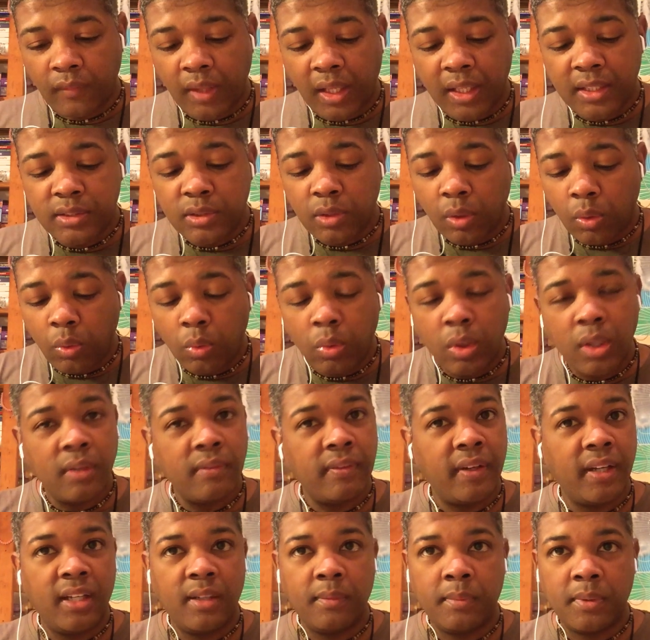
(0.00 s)
It's all
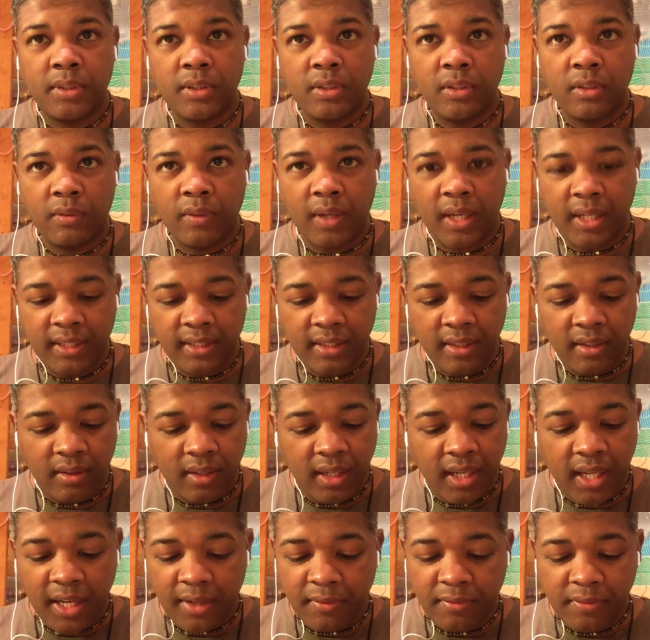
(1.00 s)
available to you right now.
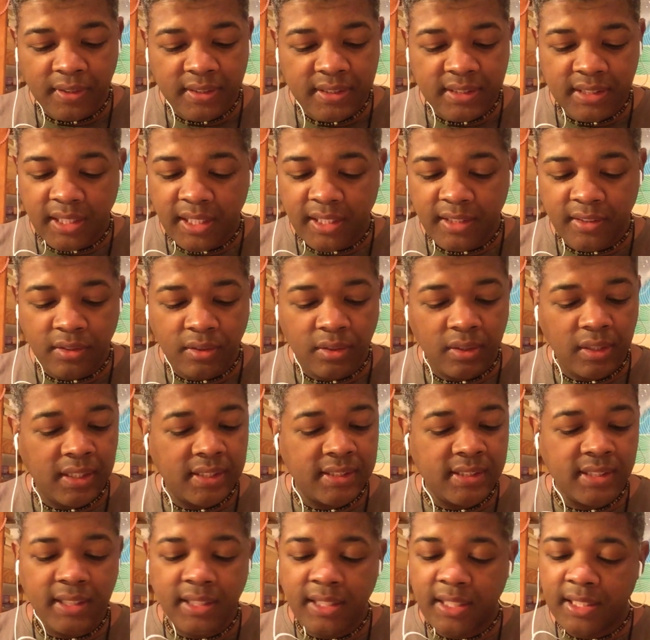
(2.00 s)
Life is saying to you,
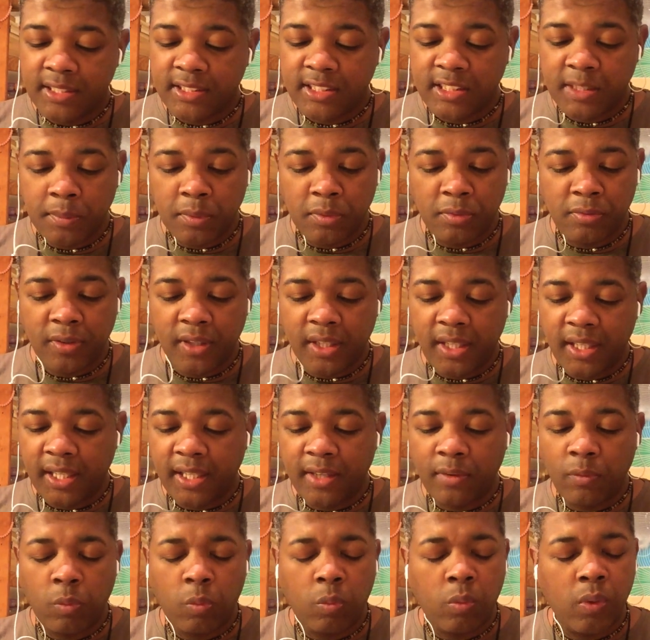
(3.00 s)
listen, here's the buffet,
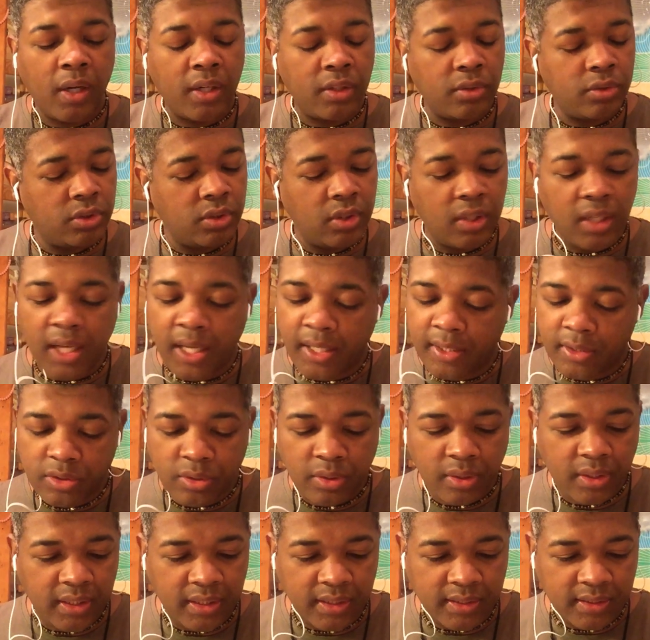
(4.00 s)
and what would you like to
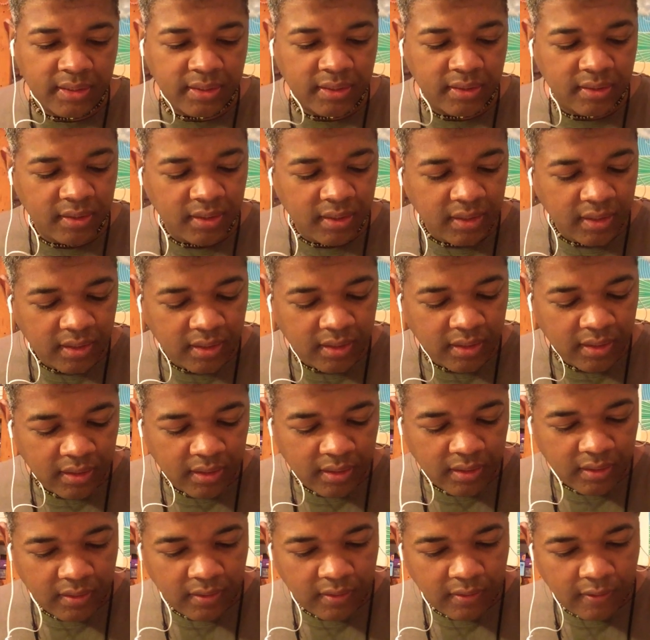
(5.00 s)
eat?
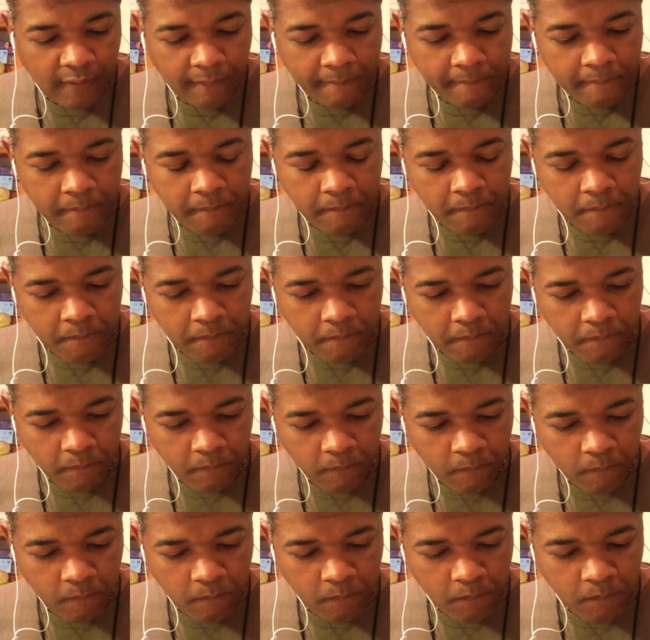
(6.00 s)

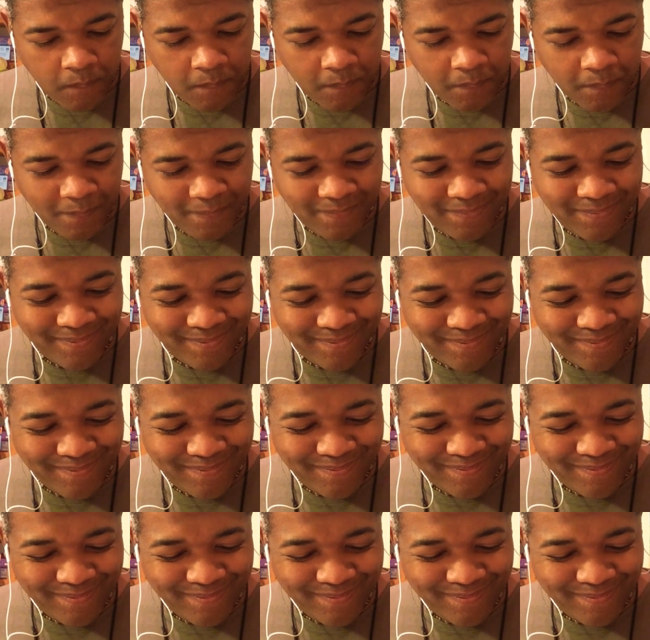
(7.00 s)
Hmm.